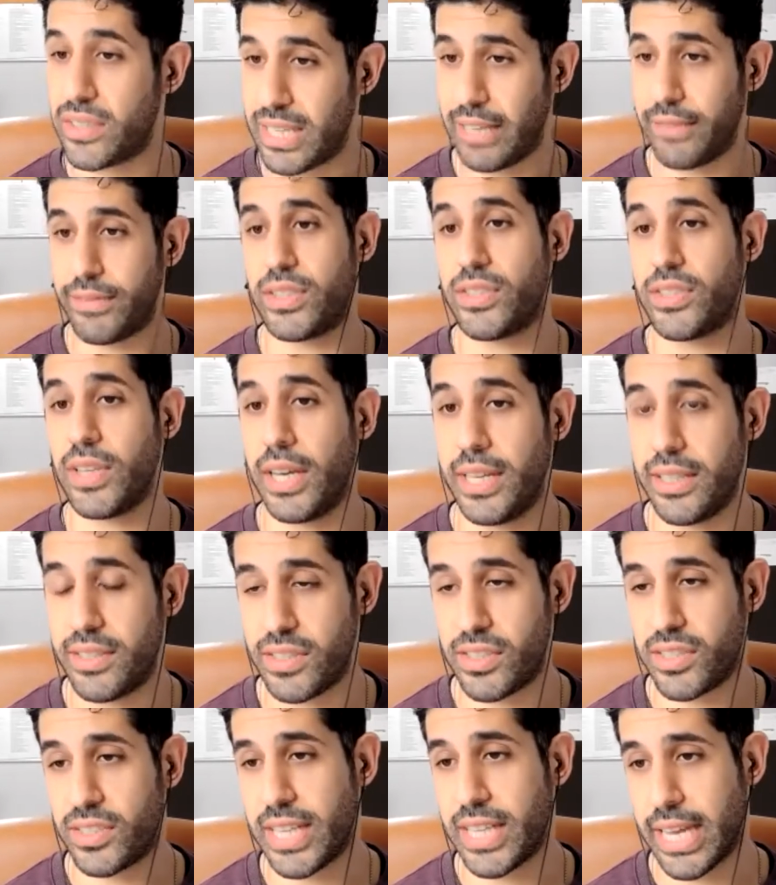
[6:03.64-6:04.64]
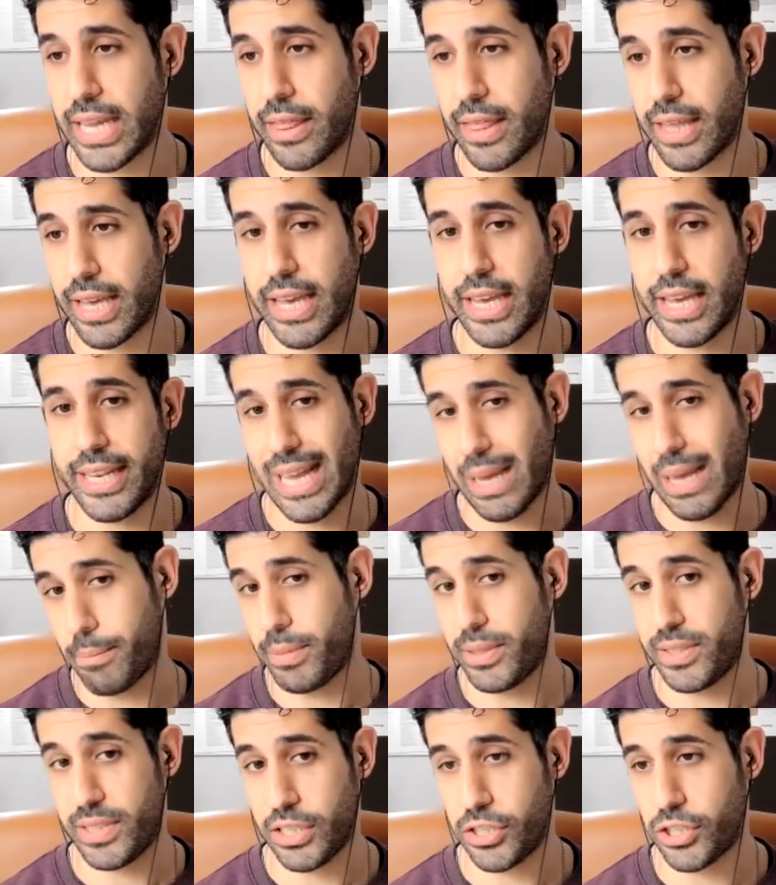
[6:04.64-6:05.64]
they've decided to stay there in that
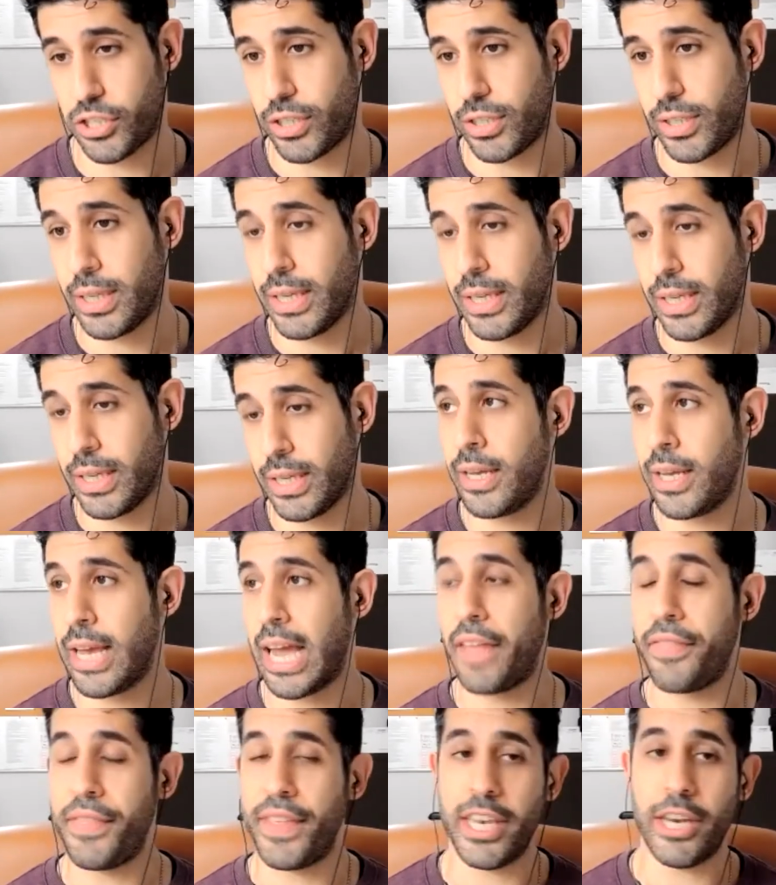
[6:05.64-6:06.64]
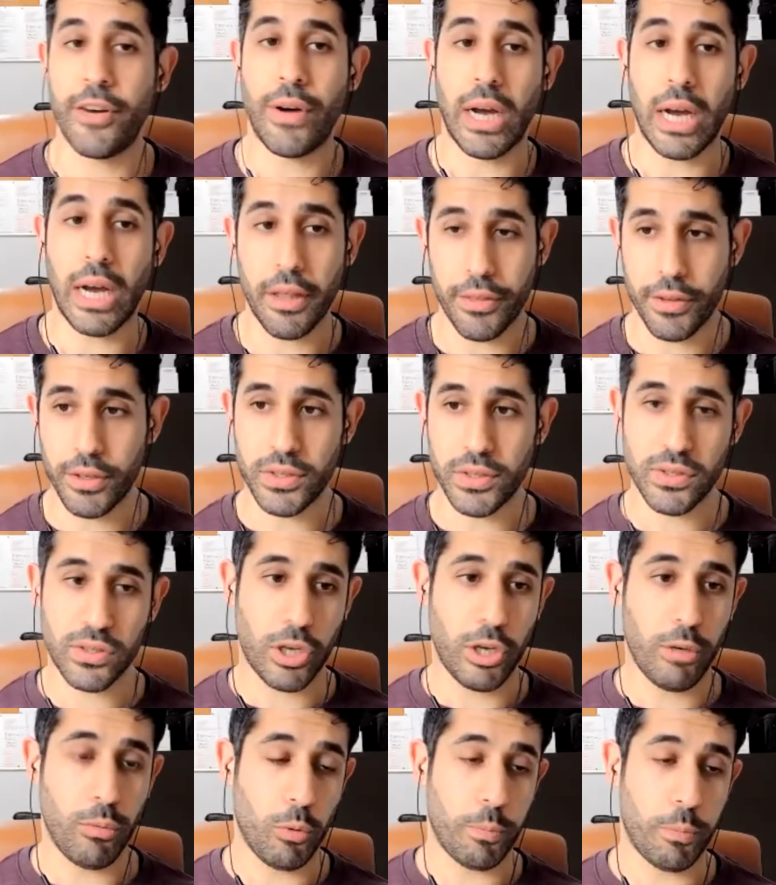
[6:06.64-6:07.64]
position. And then there are others
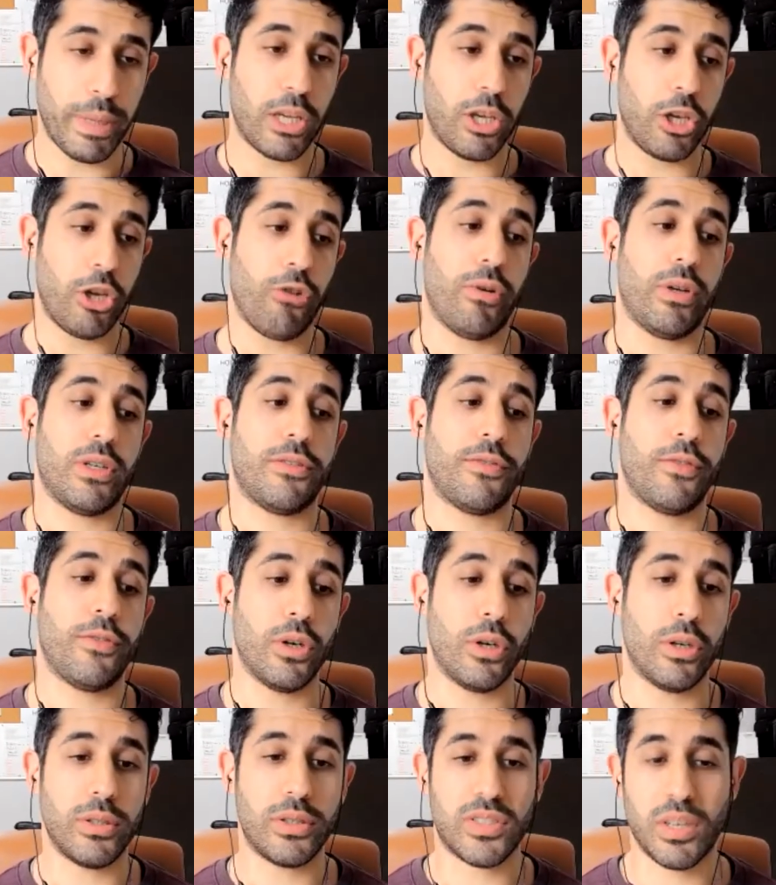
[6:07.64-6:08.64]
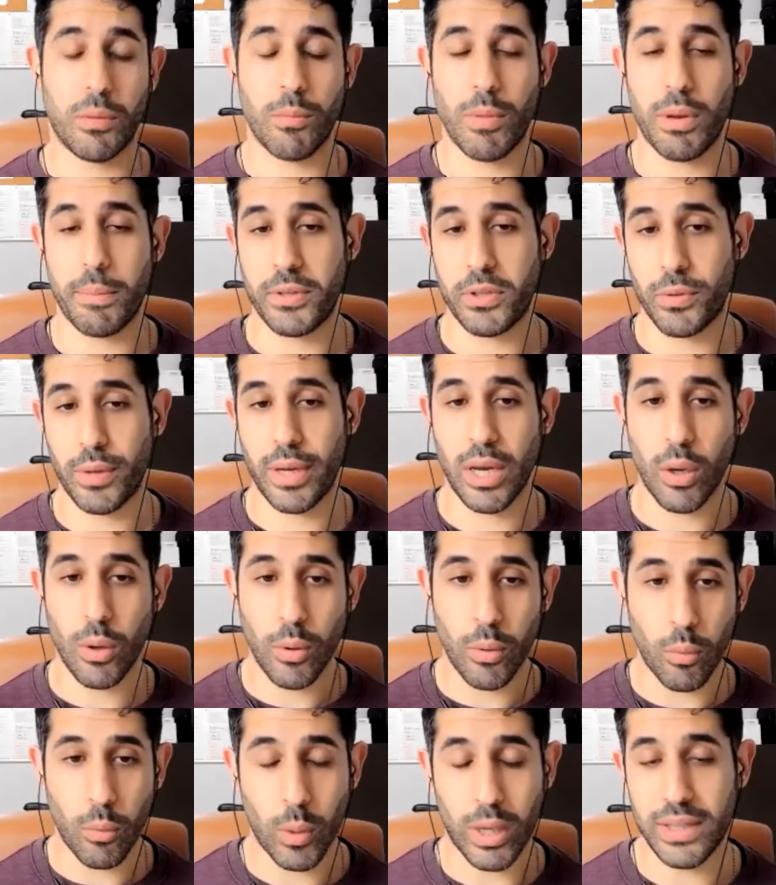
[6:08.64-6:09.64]
who will be curates for somewhere between
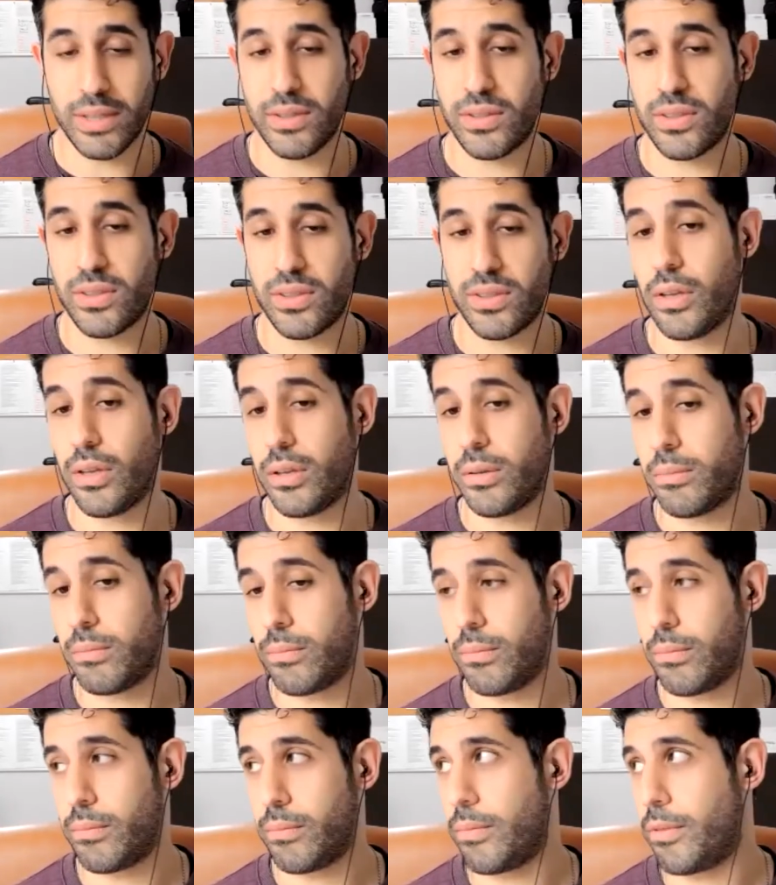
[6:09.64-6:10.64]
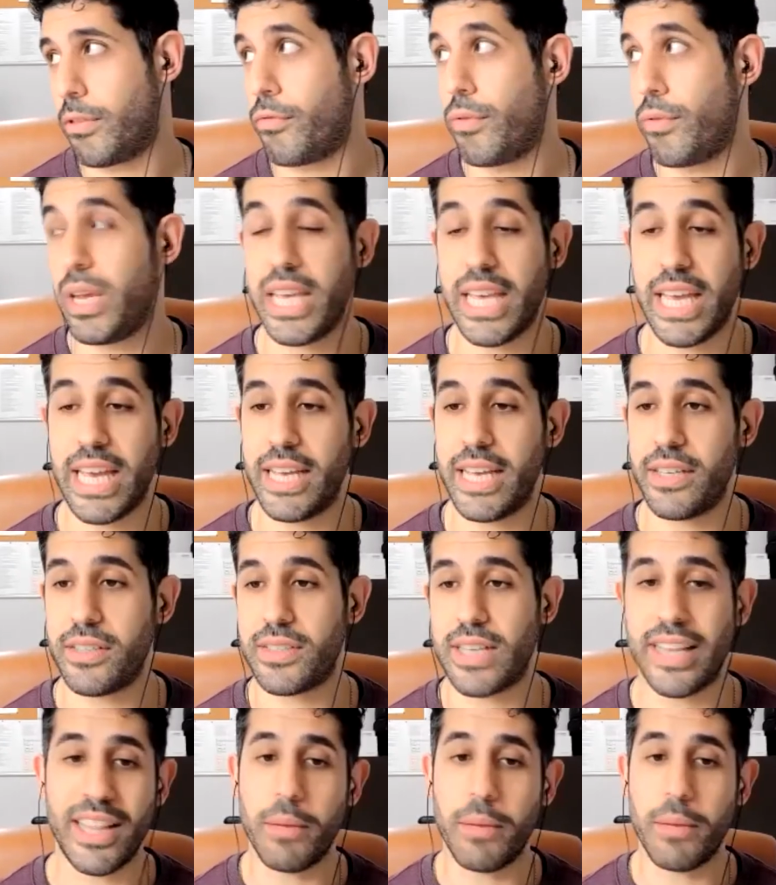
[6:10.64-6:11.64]
1 to 3 years
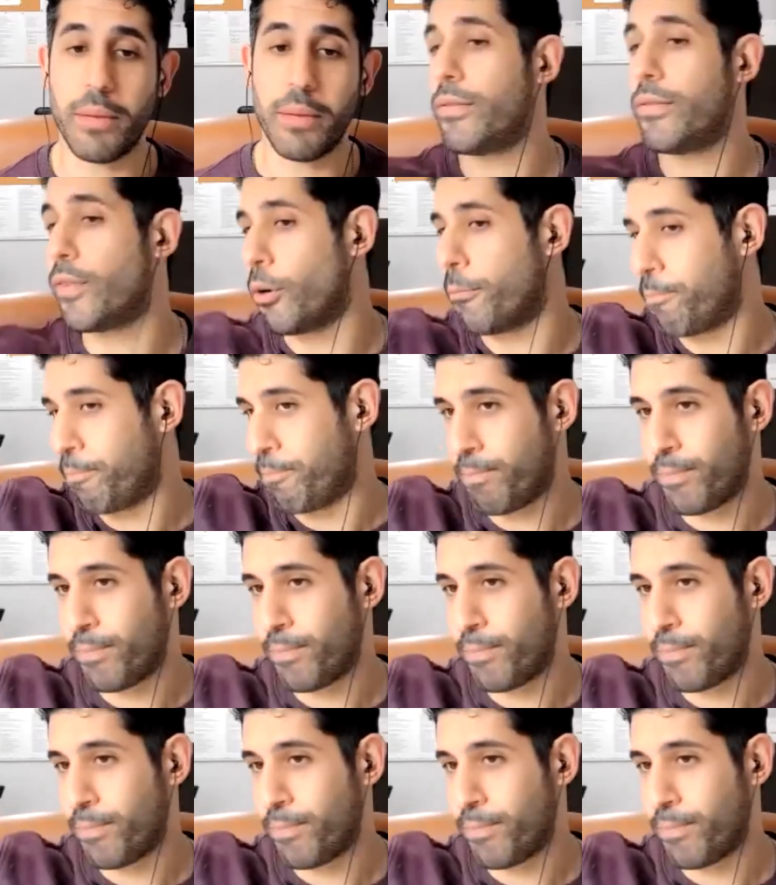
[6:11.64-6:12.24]
and then move on,